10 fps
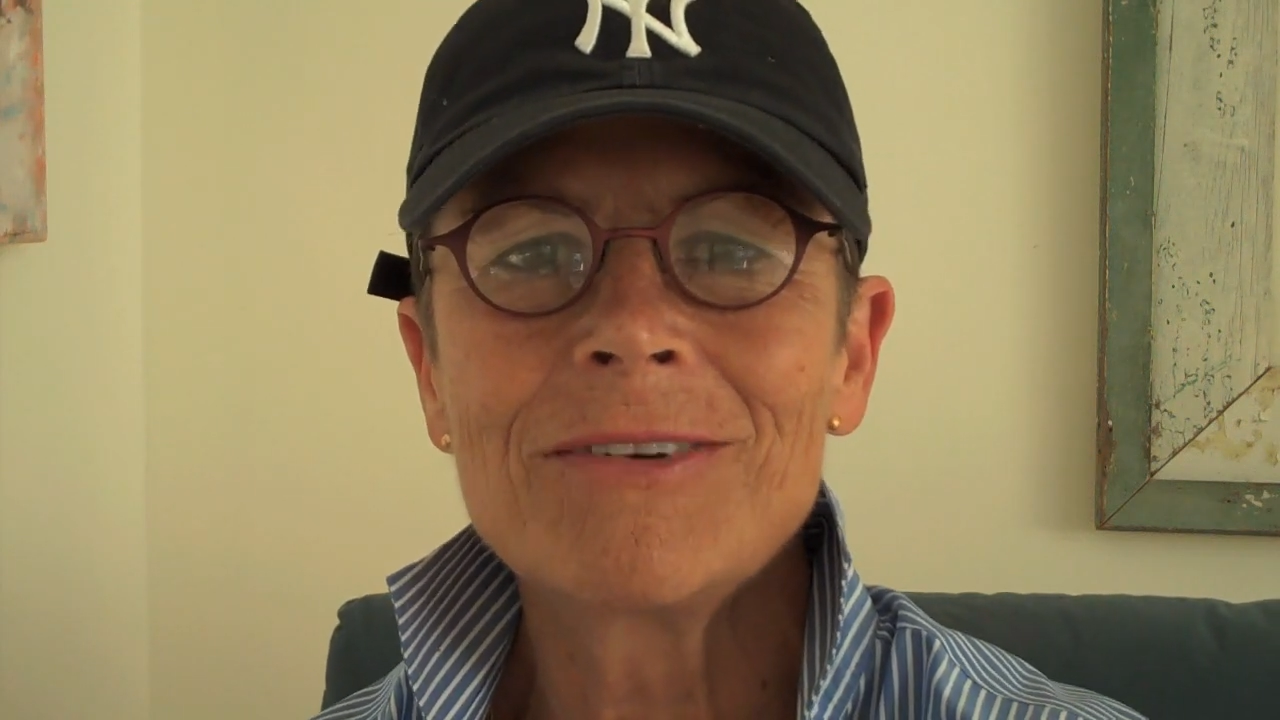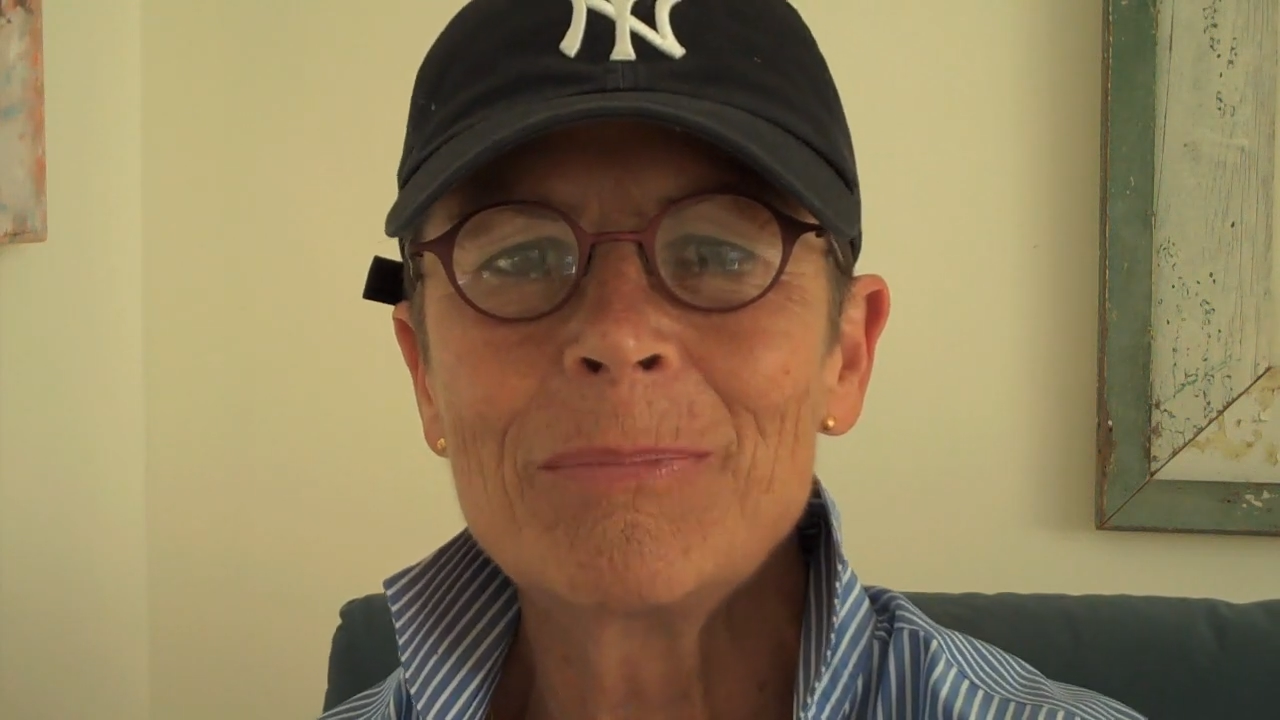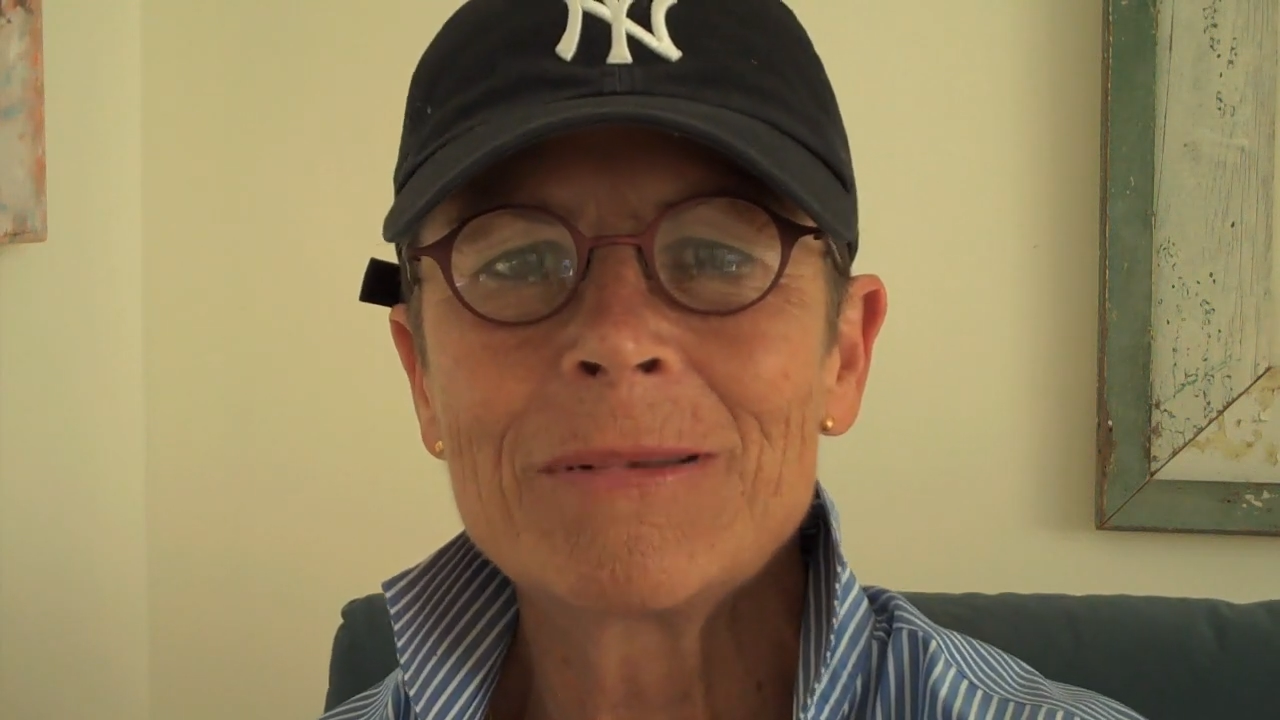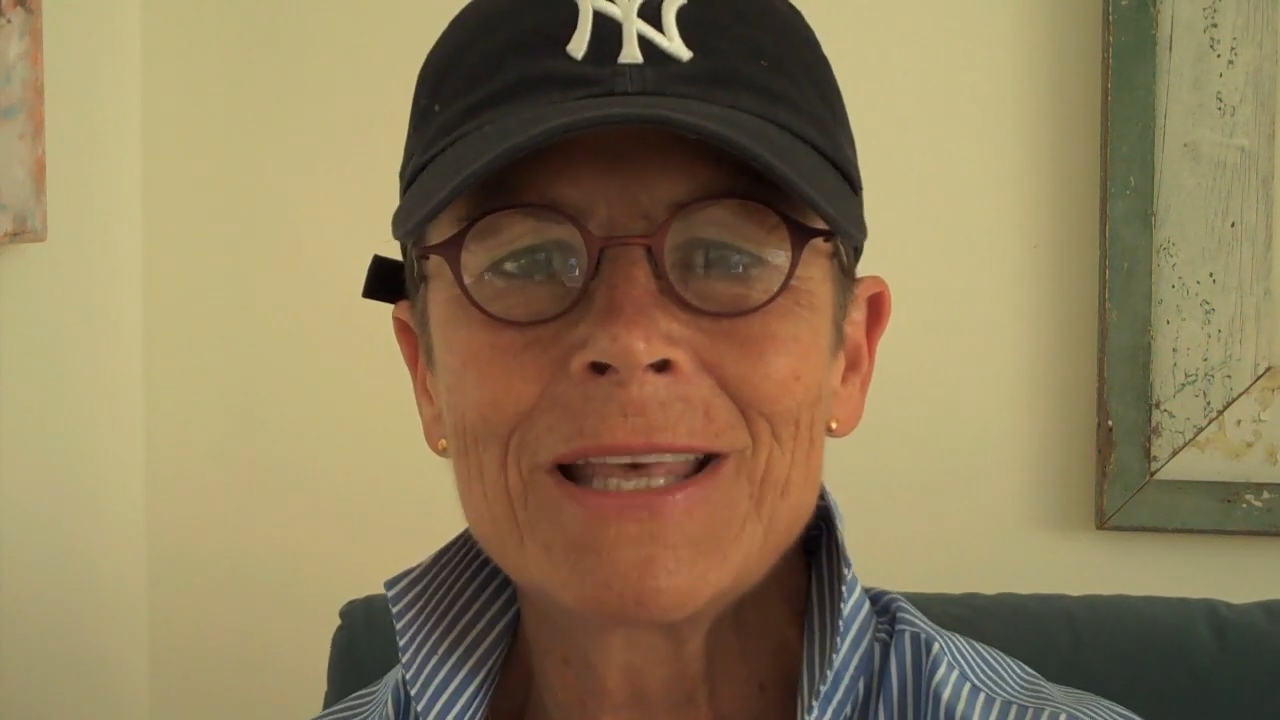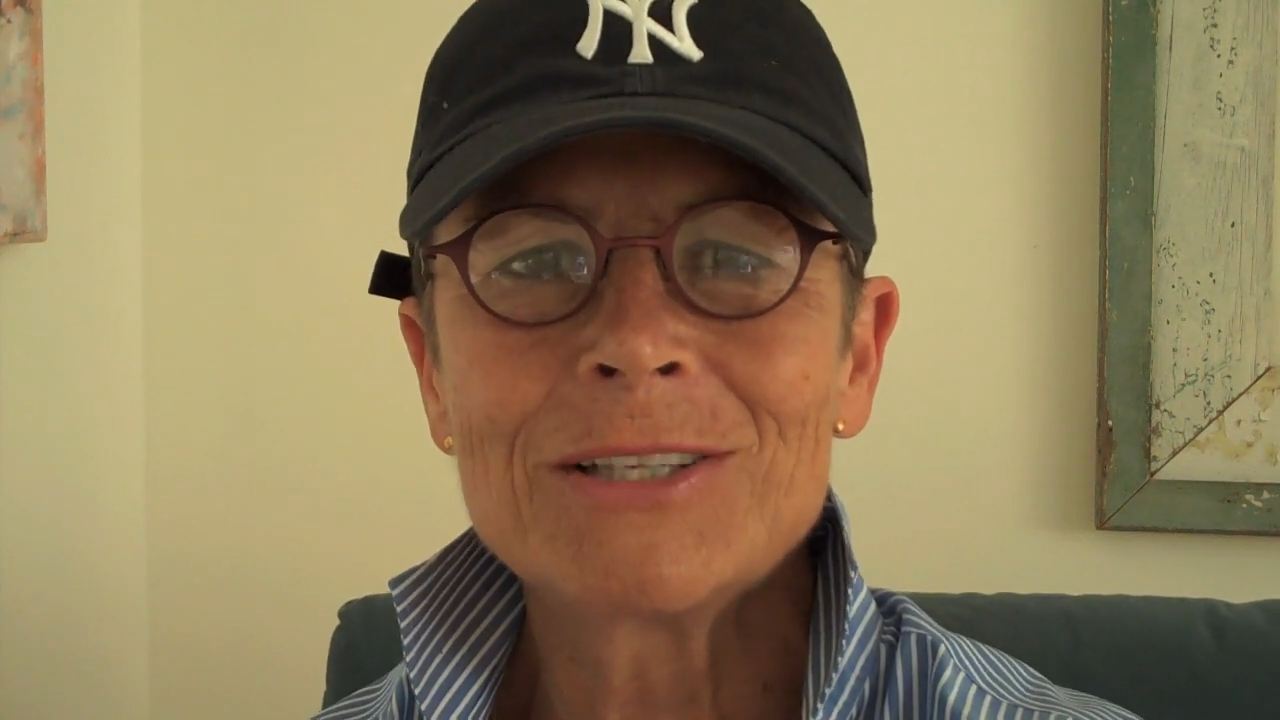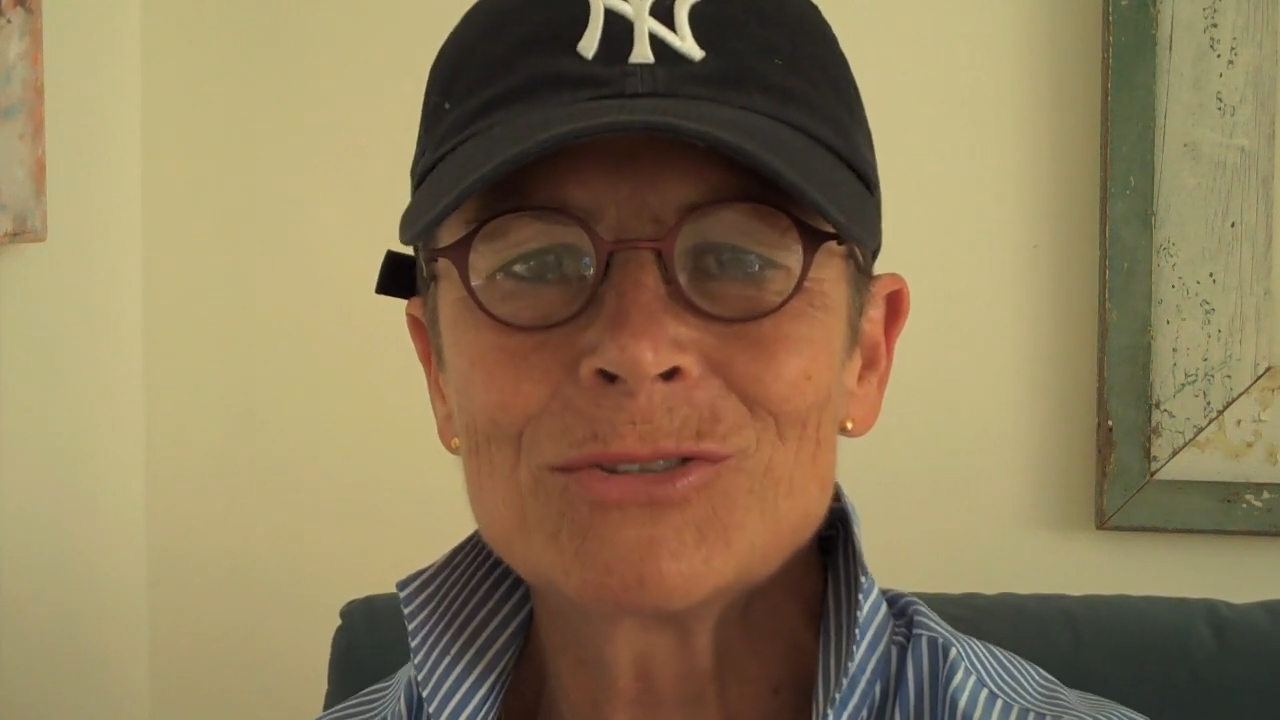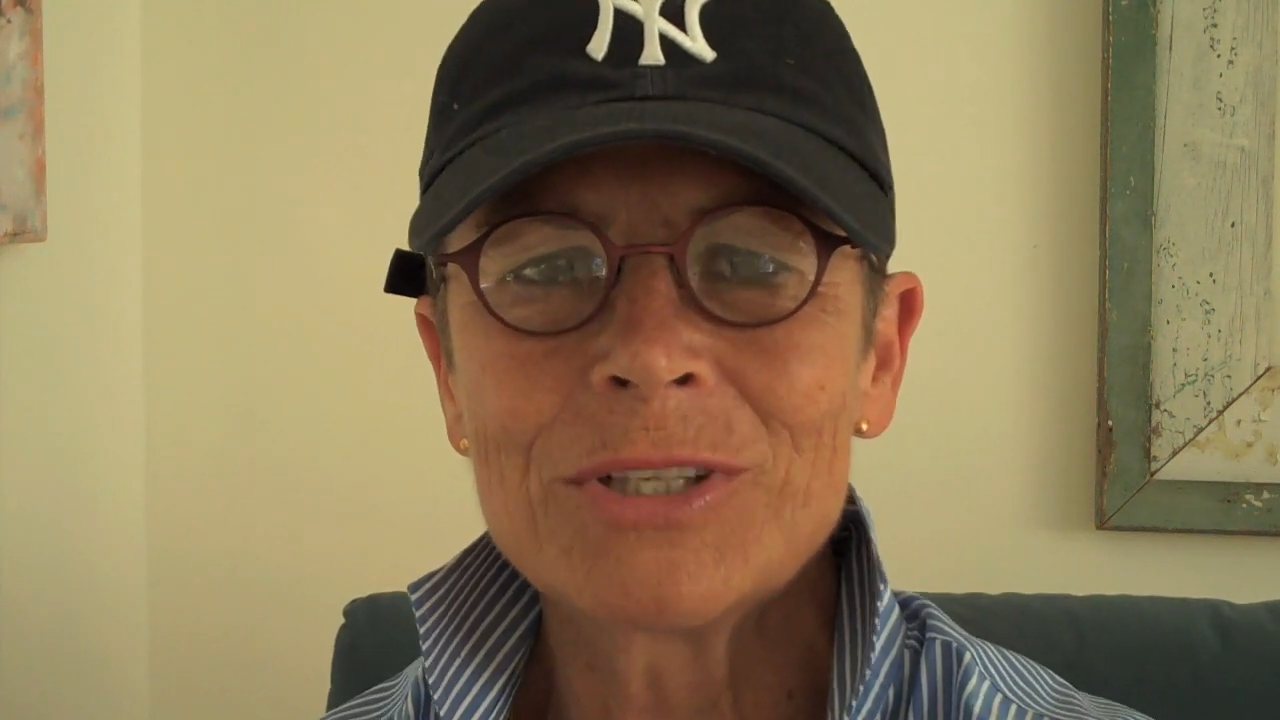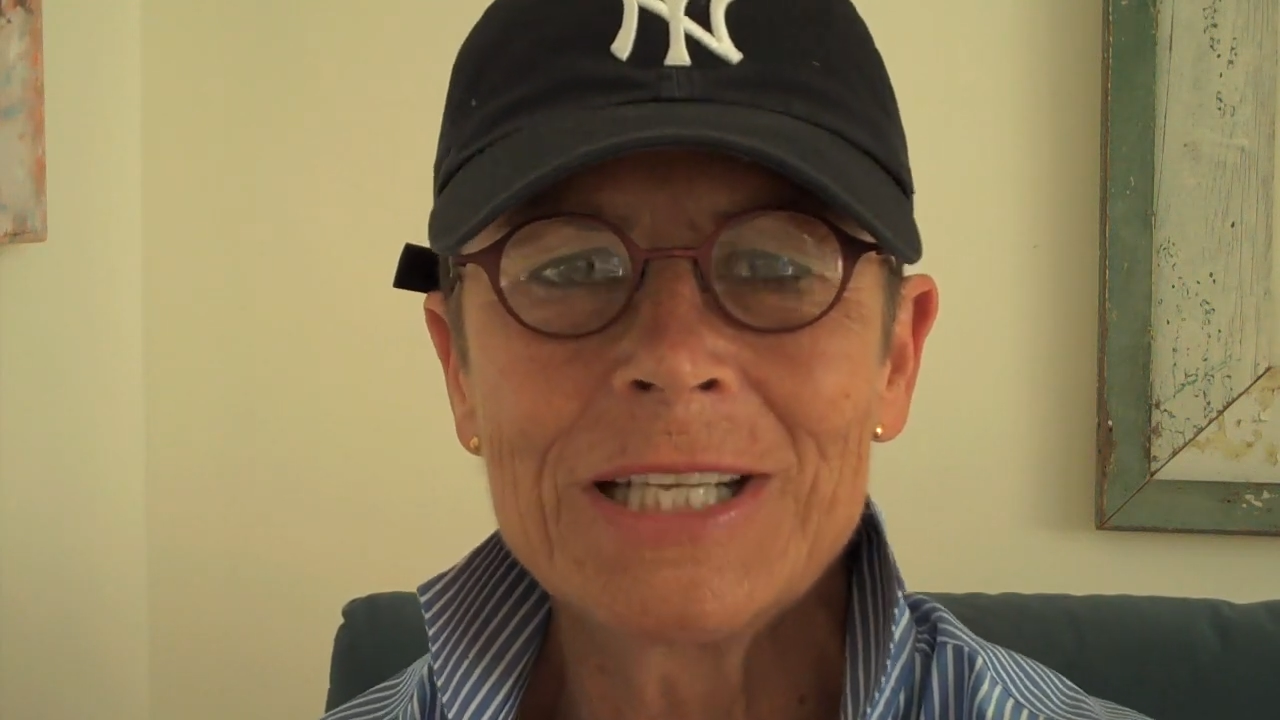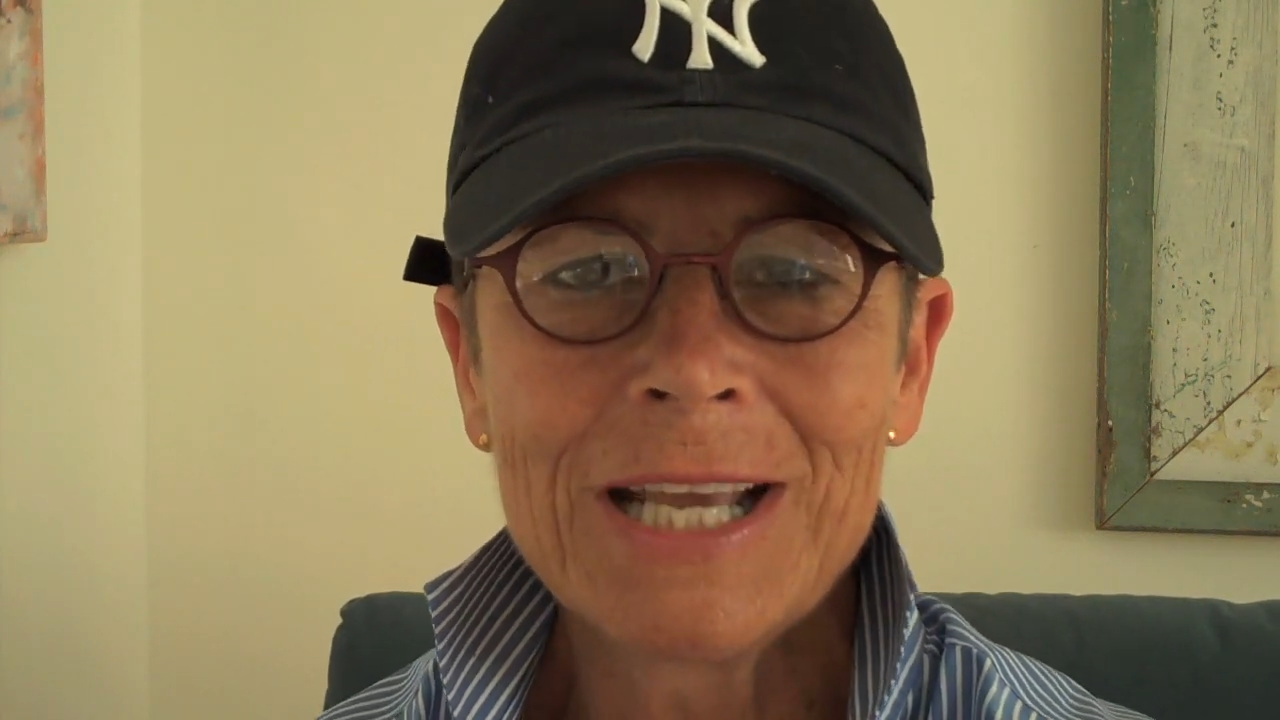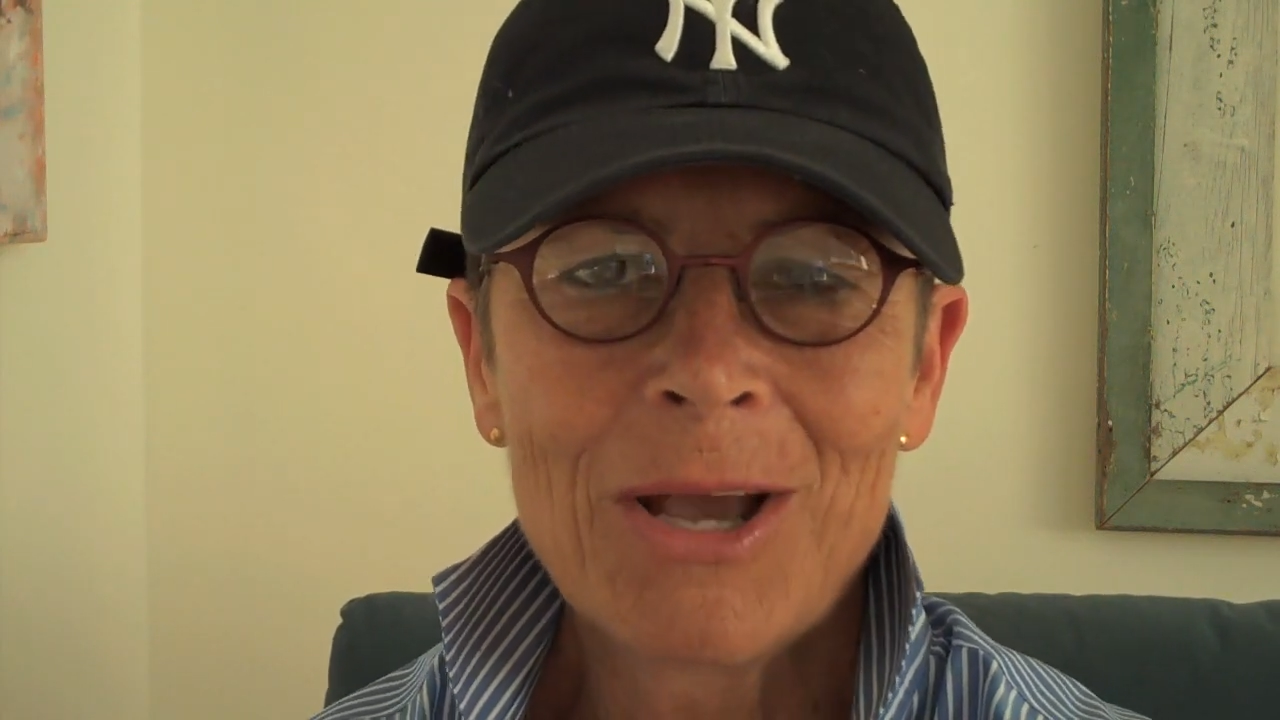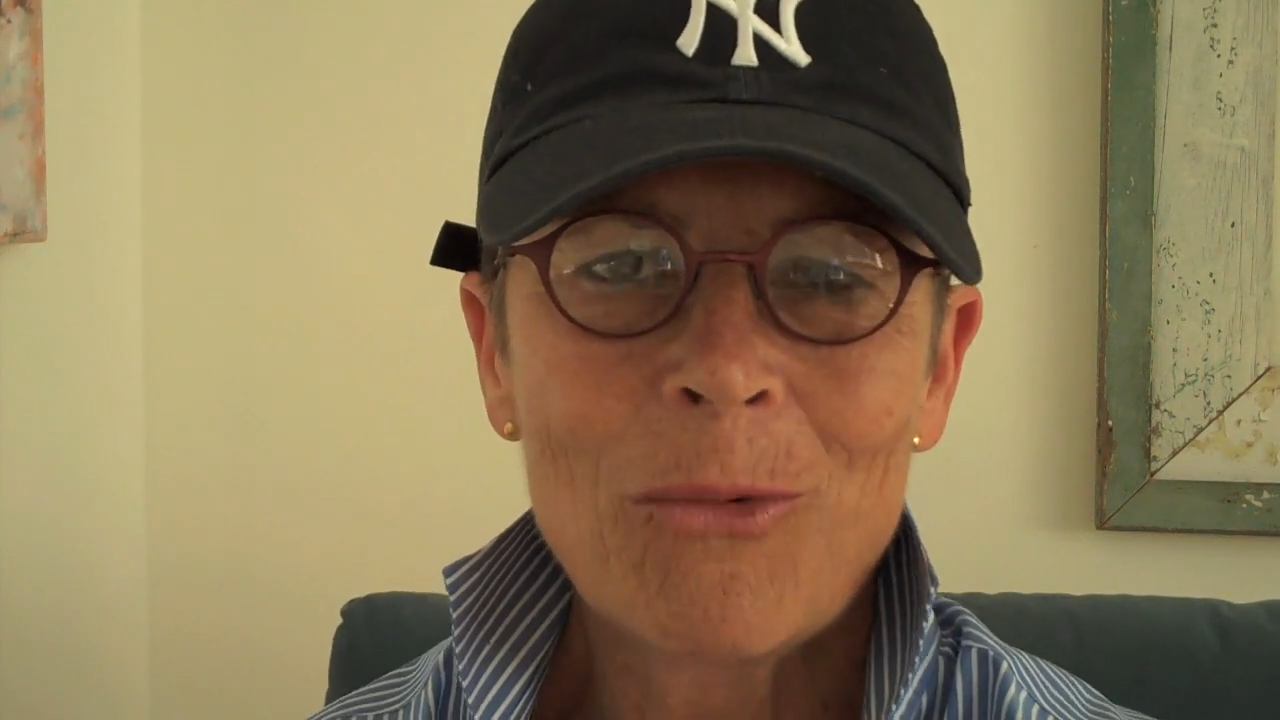up in that tree?